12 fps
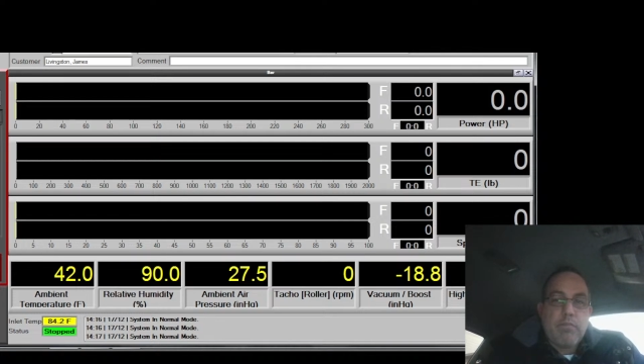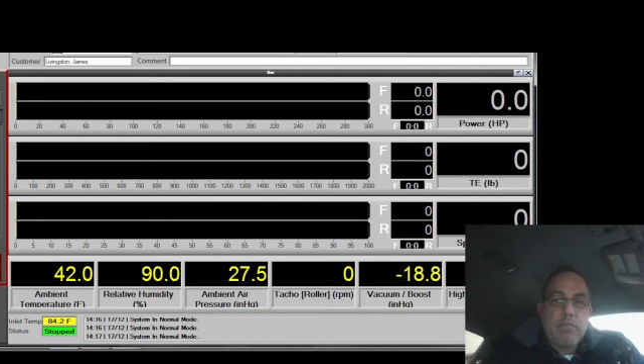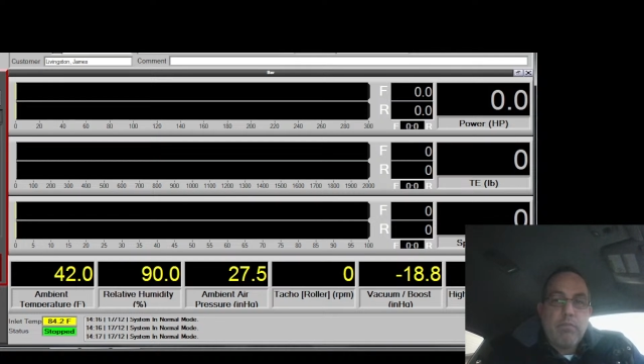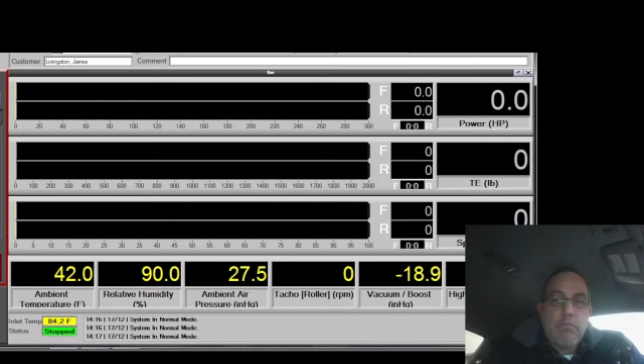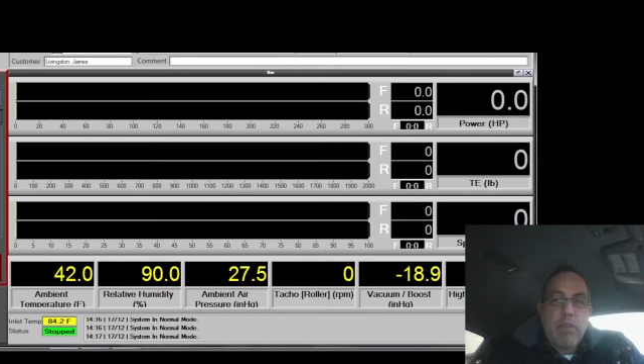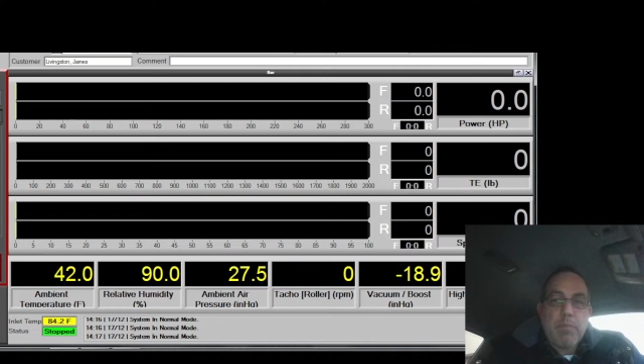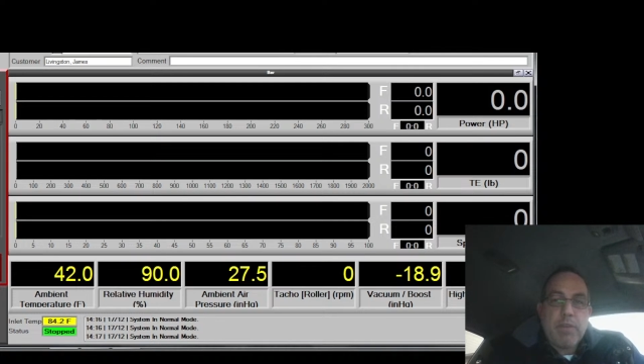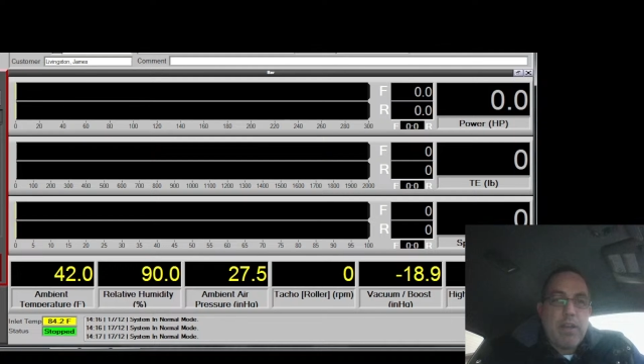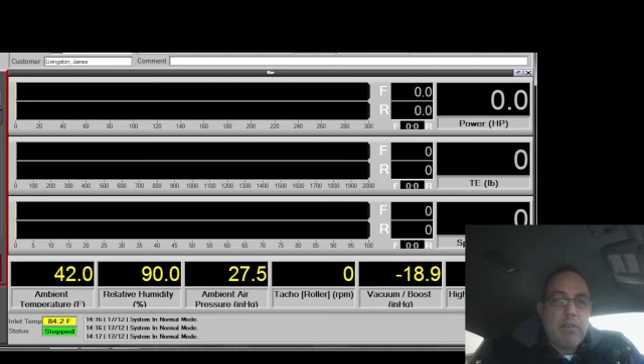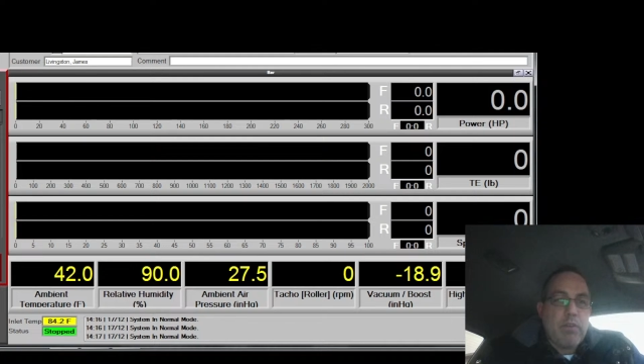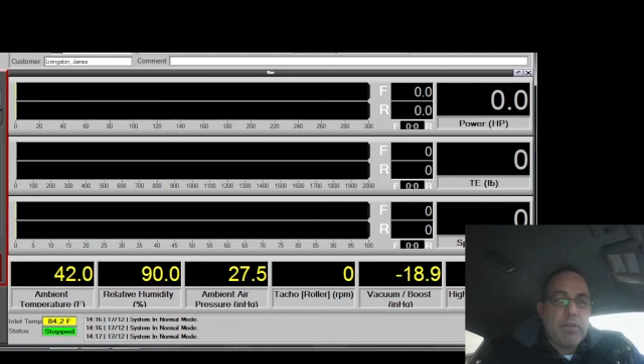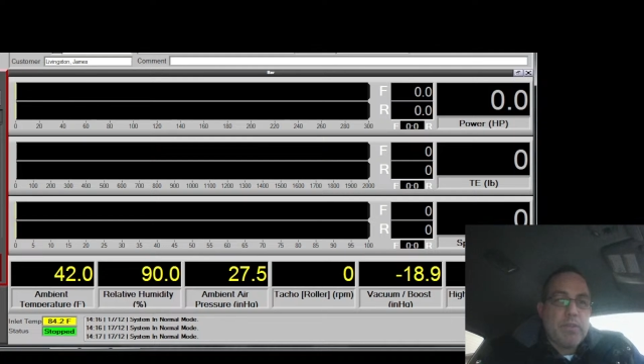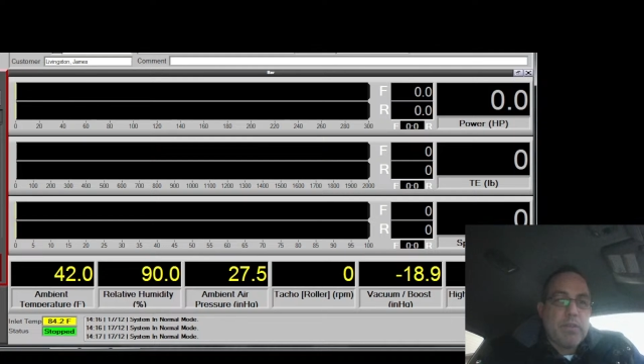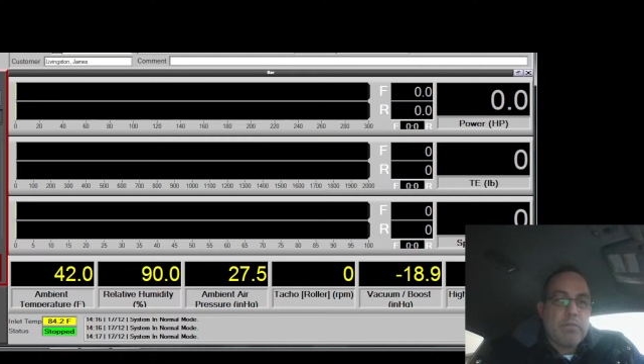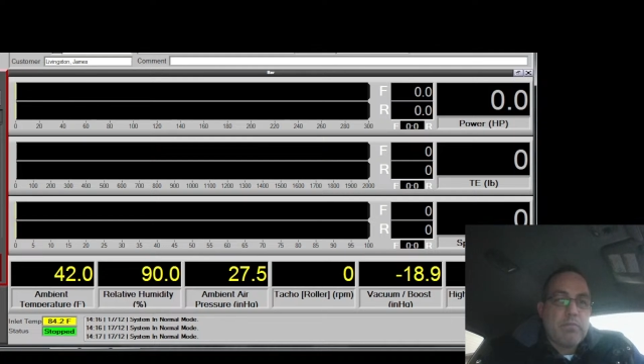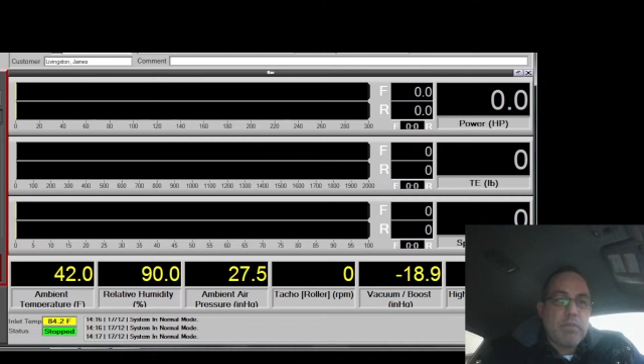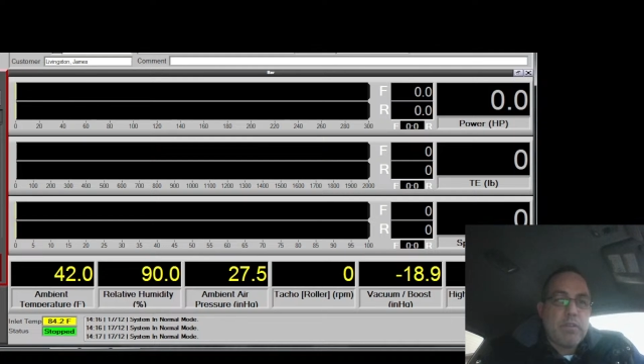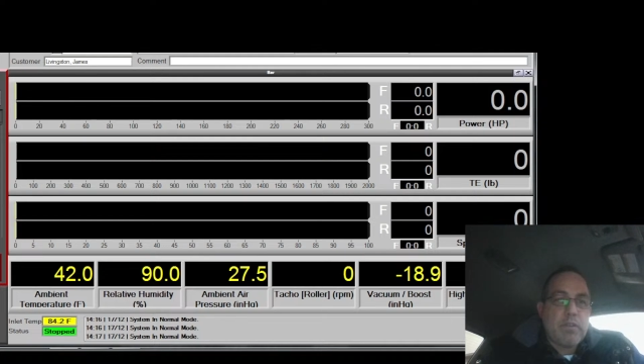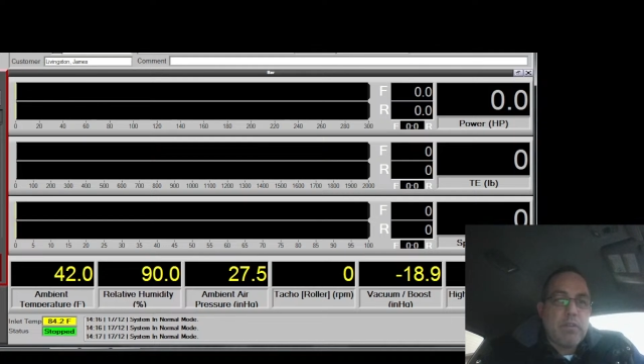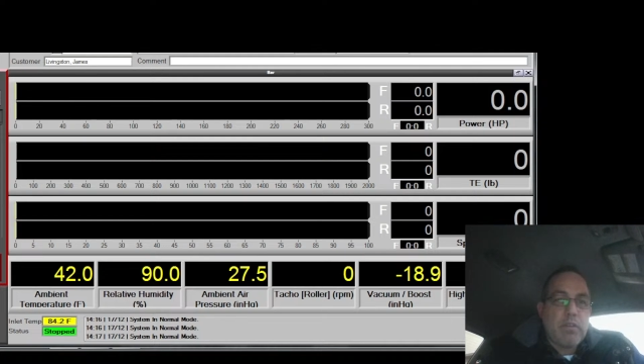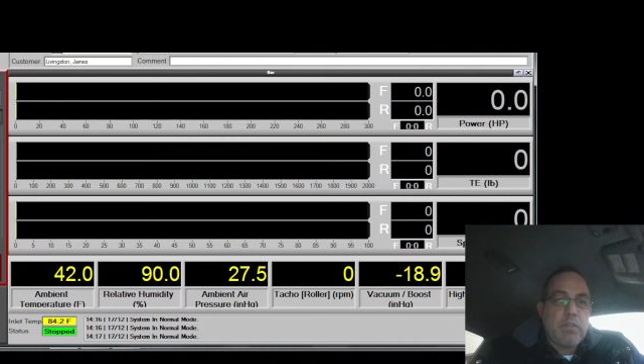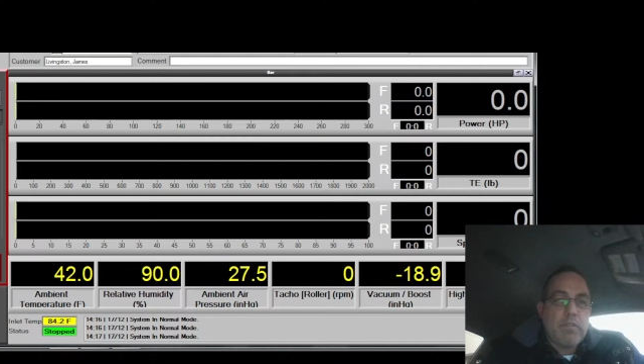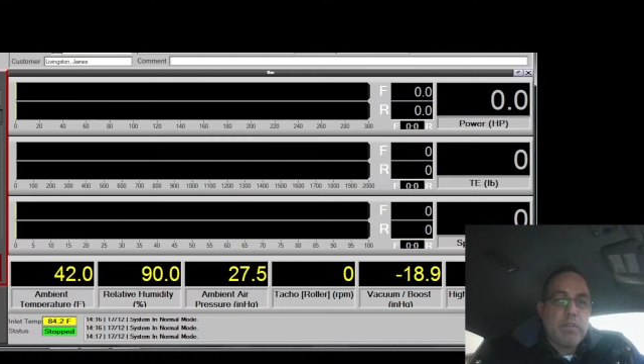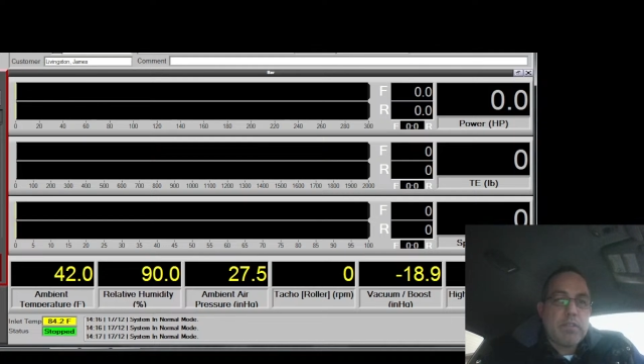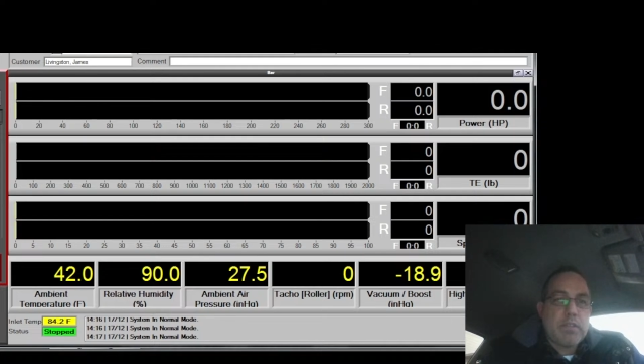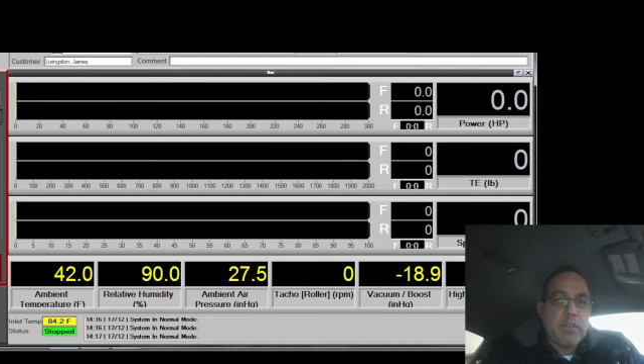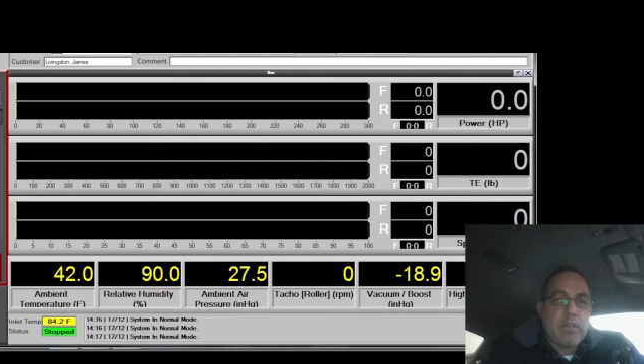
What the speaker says: But I'm kind of wondering, with all of this